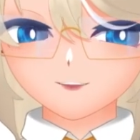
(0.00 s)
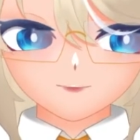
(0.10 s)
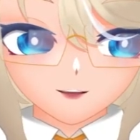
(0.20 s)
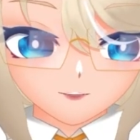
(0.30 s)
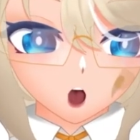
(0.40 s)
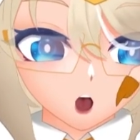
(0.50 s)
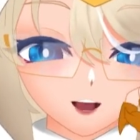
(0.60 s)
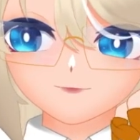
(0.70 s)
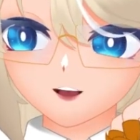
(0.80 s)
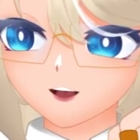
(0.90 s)
If you do not
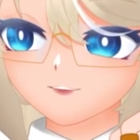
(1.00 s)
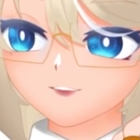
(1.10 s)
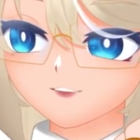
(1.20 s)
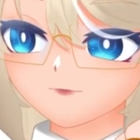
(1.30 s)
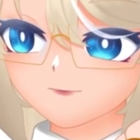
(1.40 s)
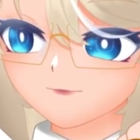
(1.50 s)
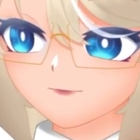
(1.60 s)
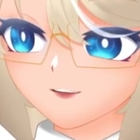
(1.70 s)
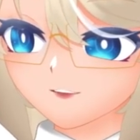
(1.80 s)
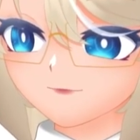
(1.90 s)
have access to the people
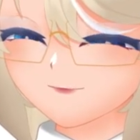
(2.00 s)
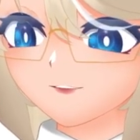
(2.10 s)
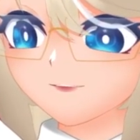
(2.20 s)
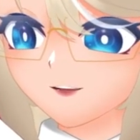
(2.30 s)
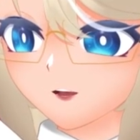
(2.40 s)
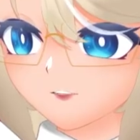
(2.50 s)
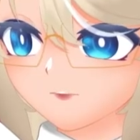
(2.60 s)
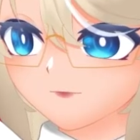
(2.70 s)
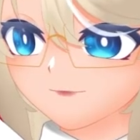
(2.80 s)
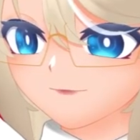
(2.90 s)
that are living in my
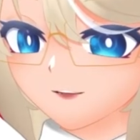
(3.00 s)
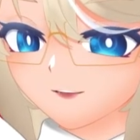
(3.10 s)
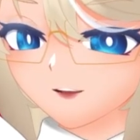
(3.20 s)
home,